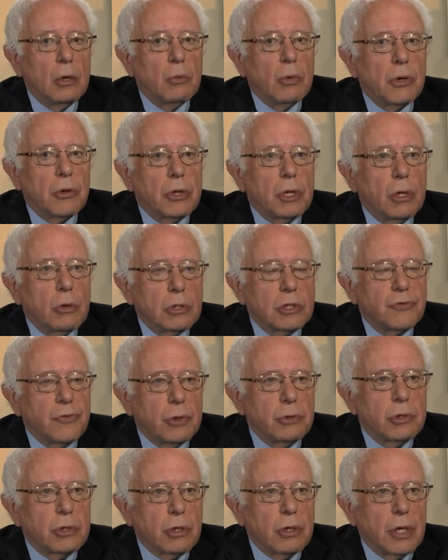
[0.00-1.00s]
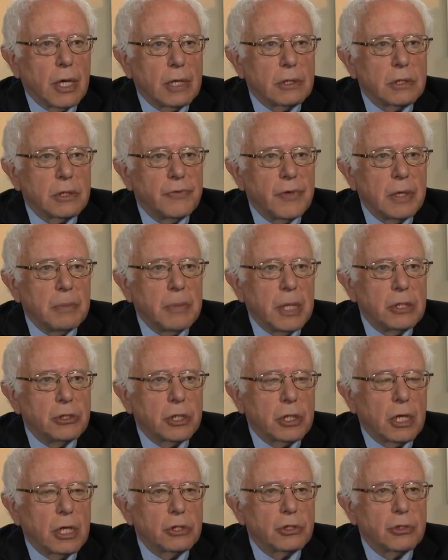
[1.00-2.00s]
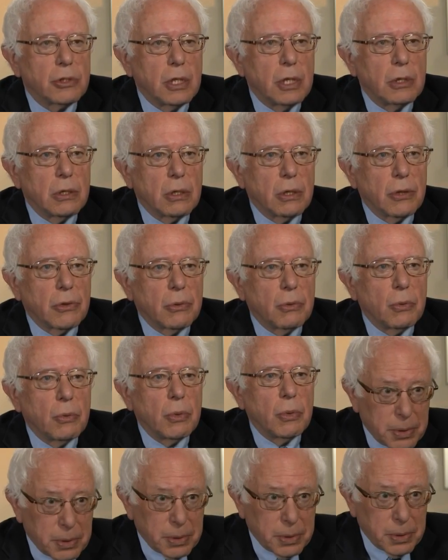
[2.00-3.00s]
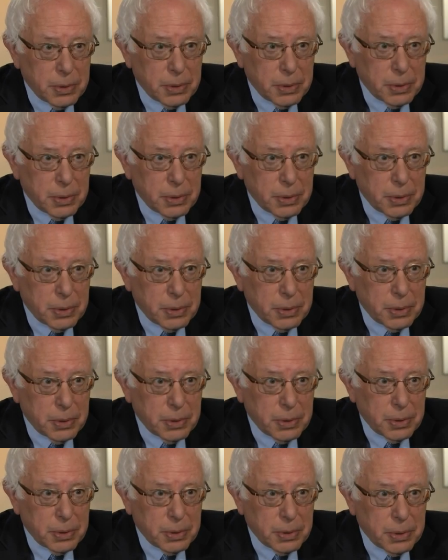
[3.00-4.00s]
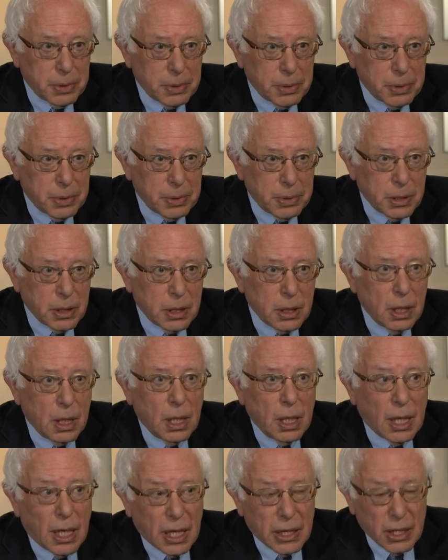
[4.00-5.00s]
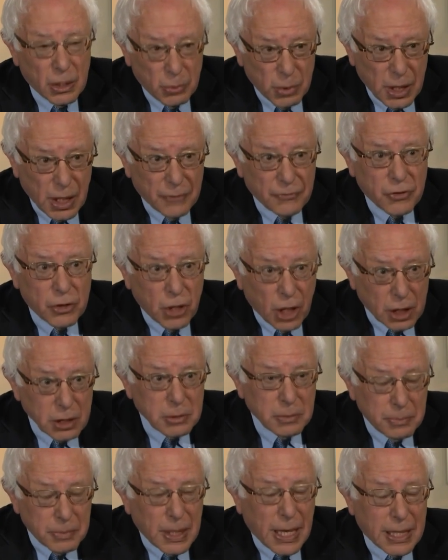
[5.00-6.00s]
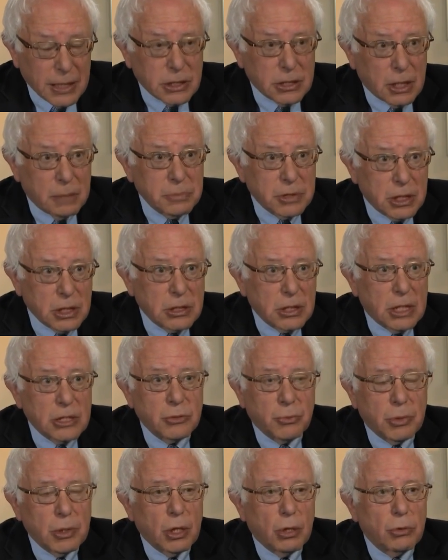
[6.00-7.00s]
one of the lowest voter turnouts of any major country. We have done a good job bringing young people in. I think we have had some success with